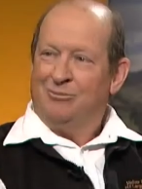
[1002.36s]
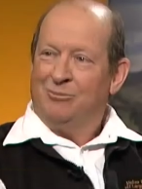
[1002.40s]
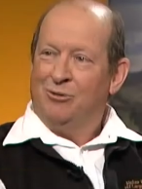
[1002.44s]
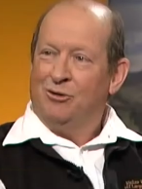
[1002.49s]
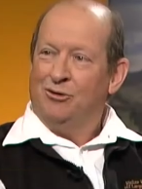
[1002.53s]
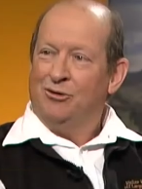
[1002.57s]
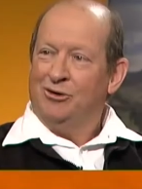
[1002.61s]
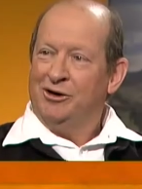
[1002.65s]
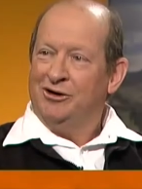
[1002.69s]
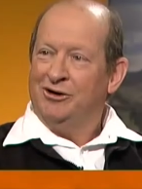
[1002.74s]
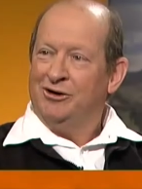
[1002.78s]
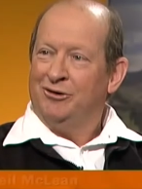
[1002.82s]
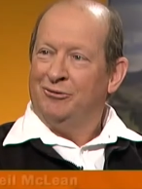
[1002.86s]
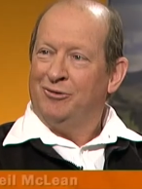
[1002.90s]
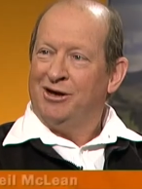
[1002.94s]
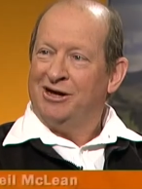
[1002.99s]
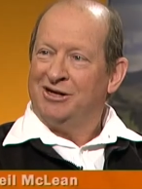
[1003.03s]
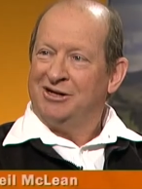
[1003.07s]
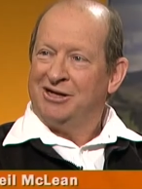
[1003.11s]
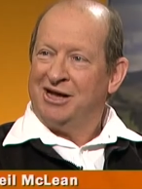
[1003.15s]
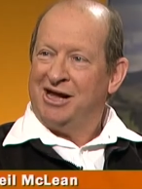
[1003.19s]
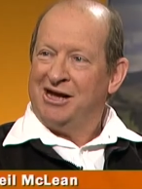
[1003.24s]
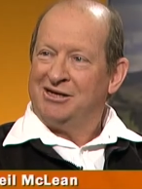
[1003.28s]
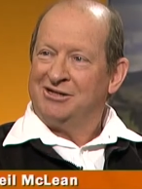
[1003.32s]
more
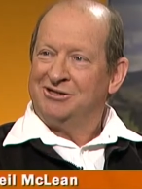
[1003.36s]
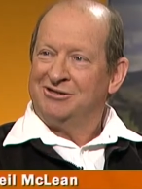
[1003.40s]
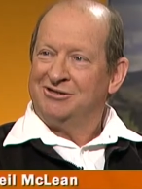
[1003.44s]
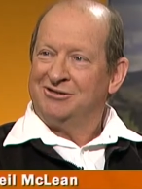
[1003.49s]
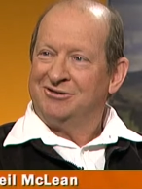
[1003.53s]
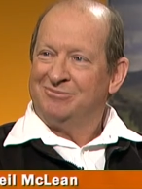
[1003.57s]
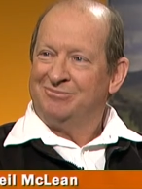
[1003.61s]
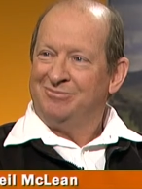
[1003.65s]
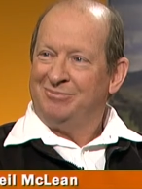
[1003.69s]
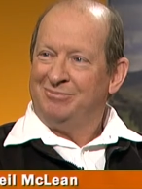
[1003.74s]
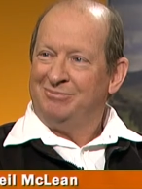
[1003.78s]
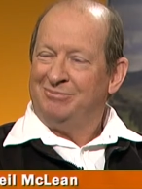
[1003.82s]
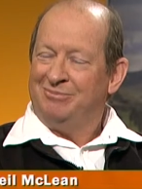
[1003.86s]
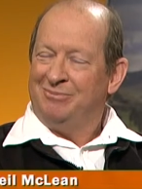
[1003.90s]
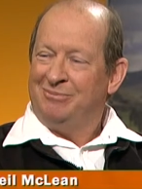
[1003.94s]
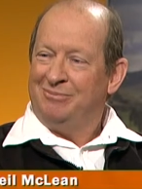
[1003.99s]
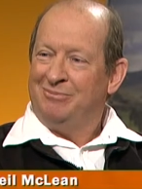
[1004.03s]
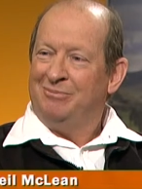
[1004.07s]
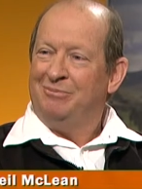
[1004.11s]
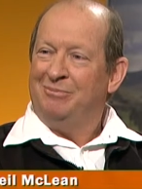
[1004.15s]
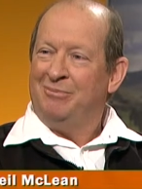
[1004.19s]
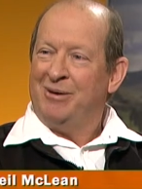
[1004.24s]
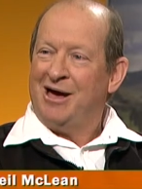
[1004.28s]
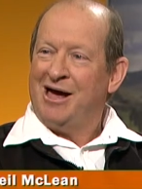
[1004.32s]
indirect taxes
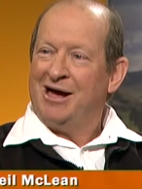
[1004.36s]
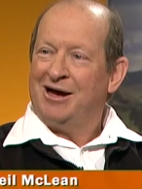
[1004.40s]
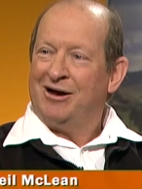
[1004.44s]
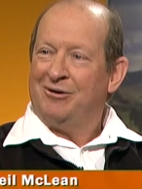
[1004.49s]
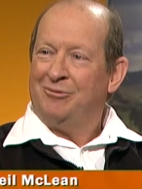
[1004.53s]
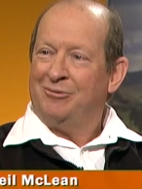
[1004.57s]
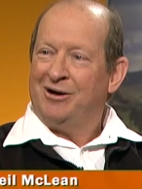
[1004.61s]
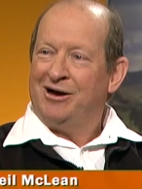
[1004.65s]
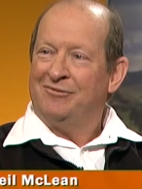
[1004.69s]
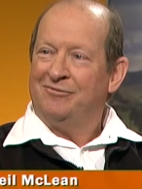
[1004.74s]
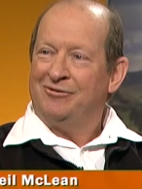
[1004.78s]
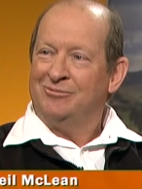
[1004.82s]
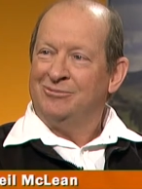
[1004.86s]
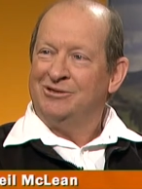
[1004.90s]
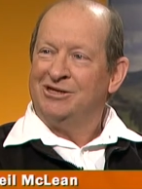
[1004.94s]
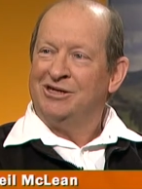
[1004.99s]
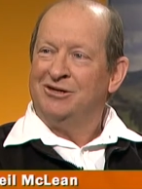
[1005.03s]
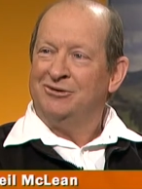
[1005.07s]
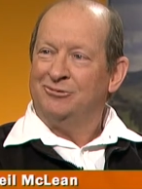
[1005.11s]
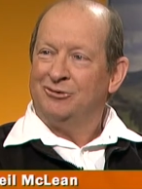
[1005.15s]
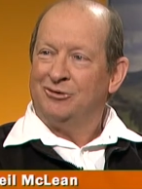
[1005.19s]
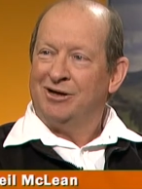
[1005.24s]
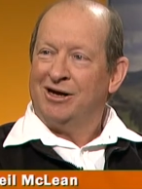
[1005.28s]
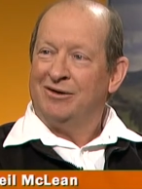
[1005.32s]
back away from
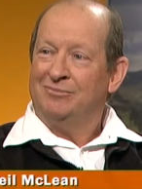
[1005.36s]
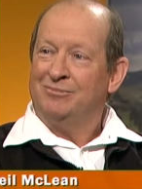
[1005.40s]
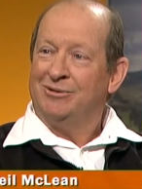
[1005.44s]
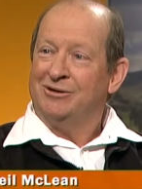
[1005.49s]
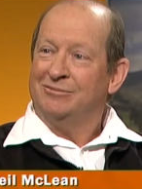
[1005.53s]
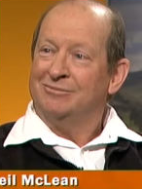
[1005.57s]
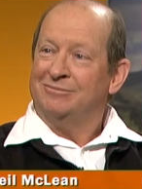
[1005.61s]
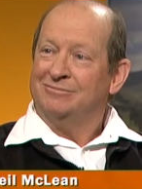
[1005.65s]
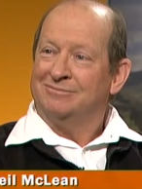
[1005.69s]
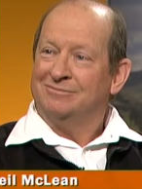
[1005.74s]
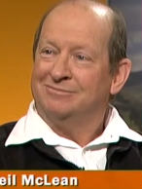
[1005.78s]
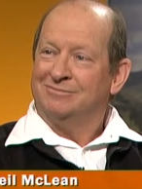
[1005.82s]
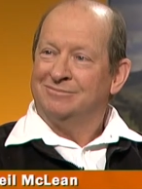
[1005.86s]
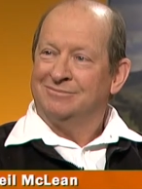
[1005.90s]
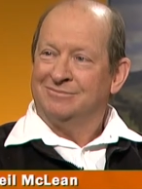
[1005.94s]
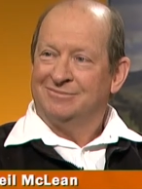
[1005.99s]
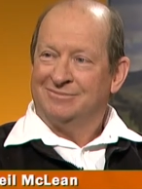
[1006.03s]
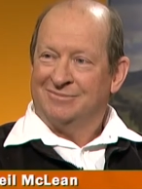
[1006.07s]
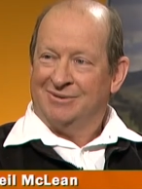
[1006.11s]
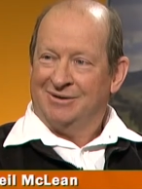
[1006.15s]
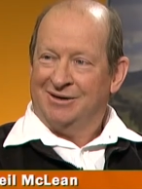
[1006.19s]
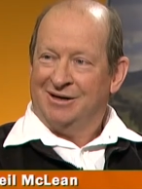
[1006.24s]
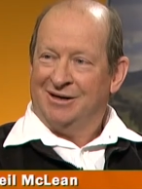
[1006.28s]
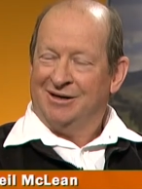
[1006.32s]
central government
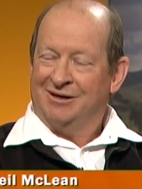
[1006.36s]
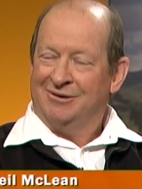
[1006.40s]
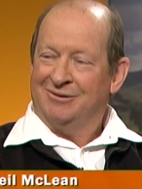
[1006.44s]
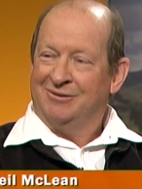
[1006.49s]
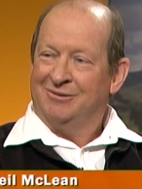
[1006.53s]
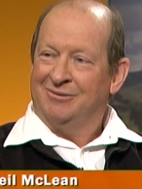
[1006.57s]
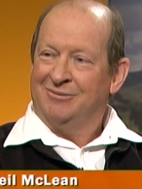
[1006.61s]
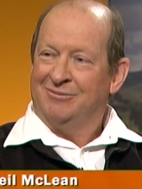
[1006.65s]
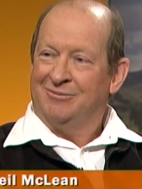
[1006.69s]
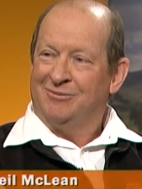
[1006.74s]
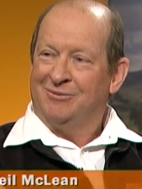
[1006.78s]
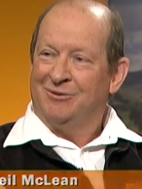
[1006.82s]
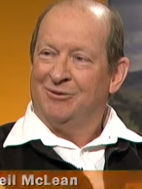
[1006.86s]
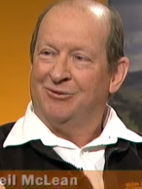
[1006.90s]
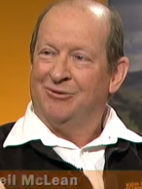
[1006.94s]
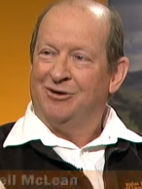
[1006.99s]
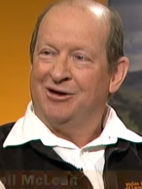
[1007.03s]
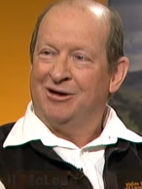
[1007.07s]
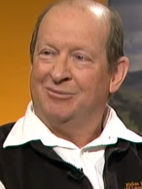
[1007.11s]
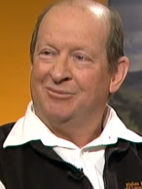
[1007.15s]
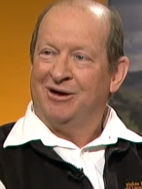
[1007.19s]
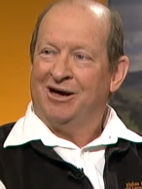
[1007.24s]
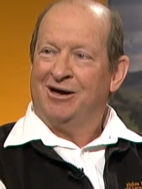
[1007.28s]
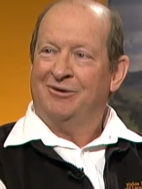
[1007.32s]
and
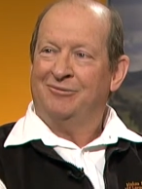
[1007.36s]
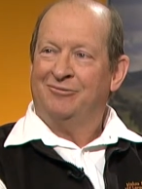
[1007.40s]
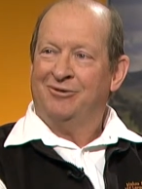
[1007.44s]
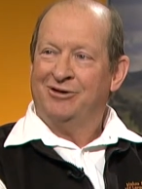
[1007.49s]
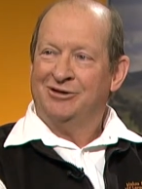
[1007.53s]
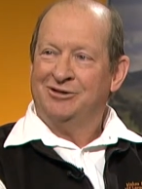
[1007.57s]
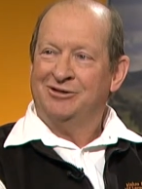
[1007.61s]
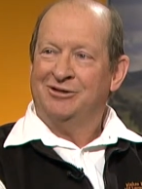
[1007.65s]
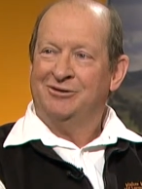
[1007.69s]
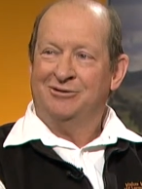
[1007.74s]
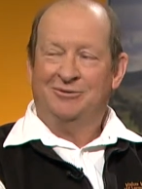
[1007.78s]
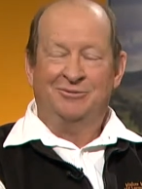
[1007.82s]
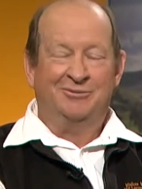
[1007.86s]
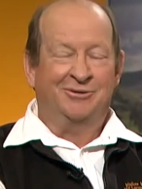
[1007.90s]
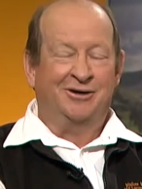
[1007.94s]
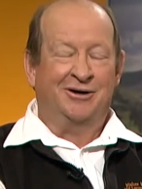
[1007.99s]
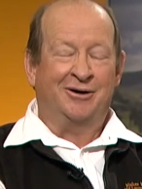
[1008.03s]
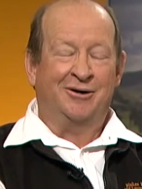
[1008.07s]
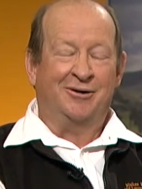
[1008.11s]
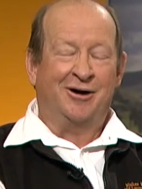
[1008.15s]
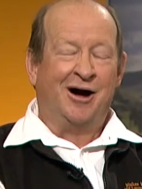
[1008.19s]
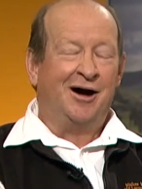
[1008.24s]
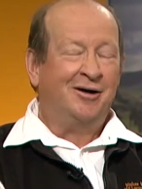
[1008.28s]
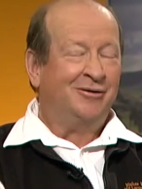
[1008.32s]
talking about reduce. You
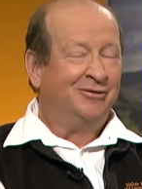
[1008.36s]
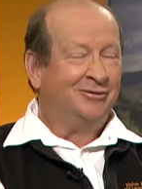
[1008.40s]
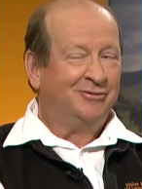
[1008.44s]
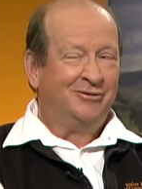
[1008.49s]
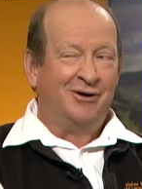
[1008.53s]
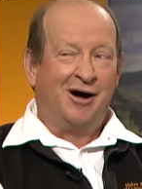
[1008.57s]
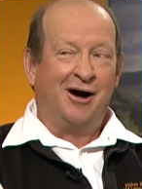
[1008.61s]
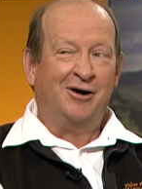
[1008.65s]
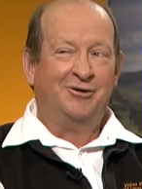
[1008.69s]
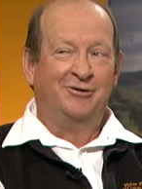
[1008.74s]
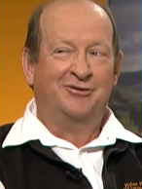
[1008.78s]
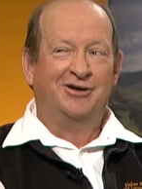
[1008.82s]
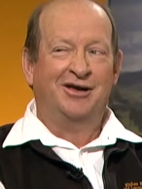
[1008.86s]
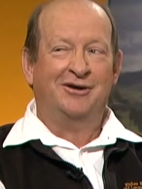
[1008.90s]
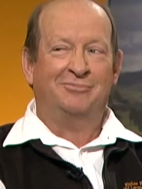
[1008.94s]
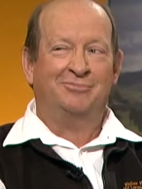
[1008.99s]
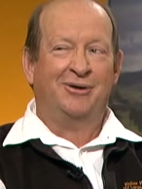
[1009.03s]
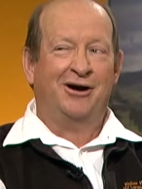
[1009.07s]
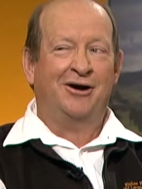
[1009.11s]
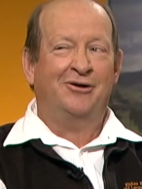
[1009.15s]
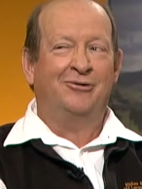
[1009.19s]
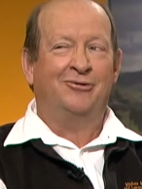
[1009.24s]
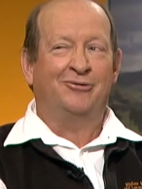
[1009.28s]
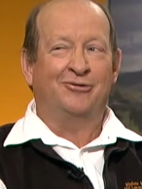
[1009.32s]
know, I, I could get
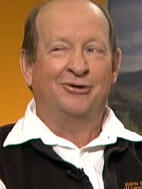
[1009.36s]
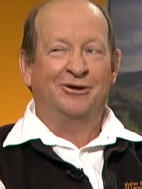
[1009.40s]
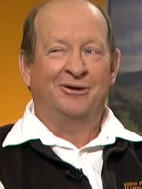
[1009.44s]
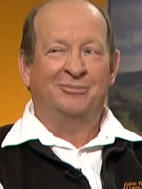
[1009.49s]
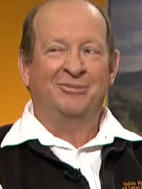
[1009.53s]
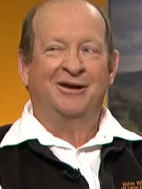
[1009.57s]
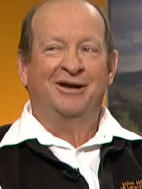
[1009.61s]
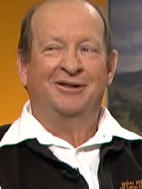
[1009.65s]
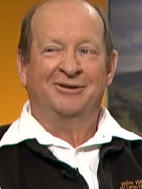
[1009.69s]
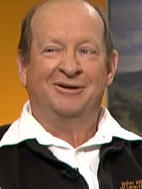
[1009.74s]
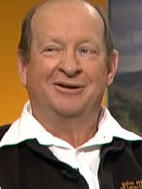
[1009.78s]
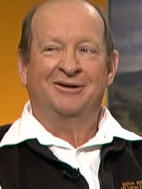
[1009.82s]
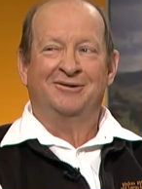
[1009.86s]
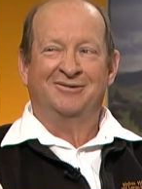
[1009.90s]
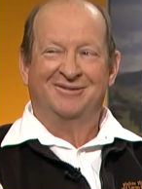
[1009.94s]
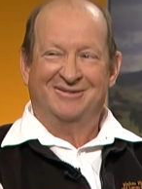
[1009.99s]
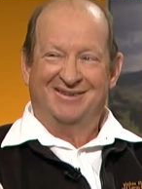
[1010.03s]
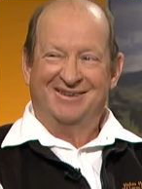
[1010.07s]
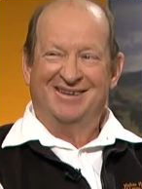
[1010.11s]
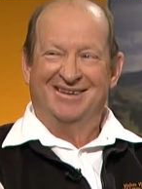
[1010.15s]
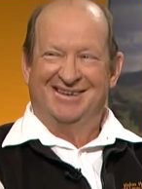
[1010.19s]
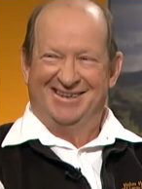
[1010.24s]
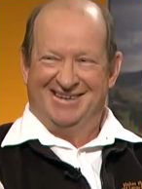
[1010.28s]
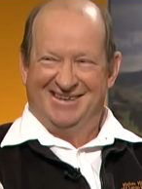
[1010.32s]
paranoid about
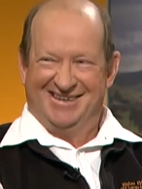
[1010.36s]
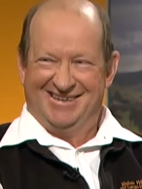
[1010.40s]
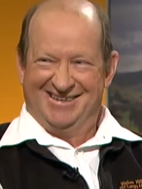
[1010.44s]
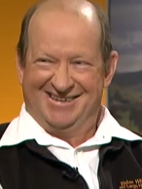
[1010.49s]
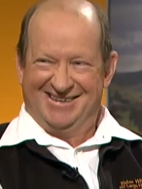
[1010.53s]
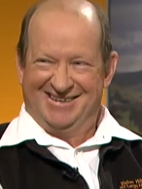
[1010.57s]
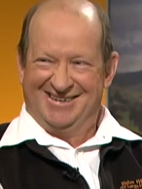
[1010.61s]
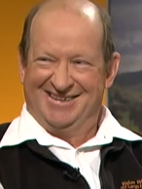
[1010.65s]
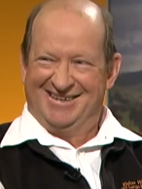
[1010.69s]
that.